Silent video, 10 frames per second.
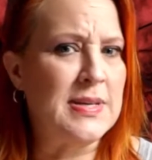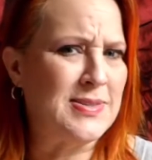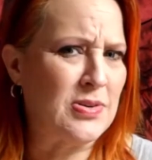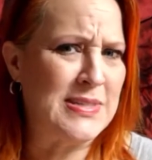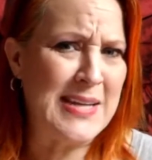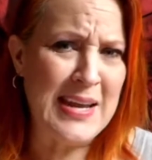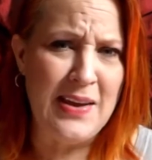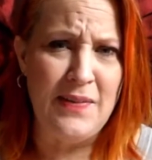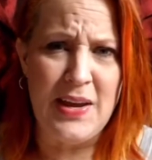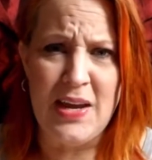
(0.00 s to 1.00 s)
gets on
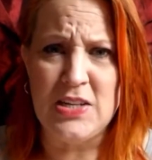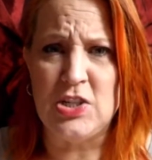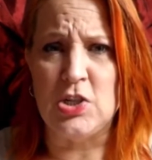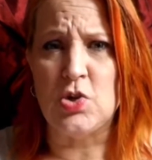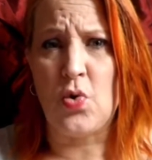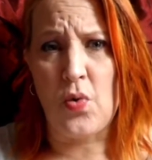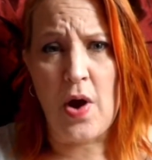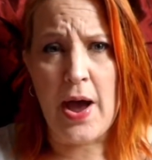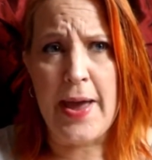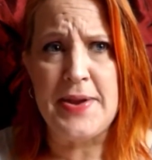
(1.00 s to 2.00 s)
TV, she's
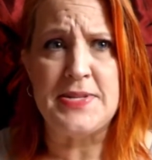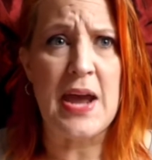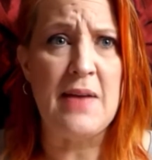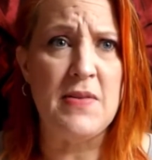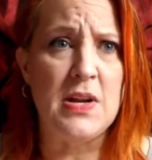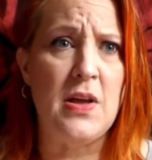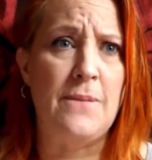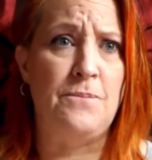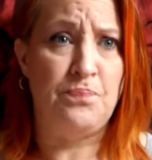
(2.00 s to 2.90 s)
crying. David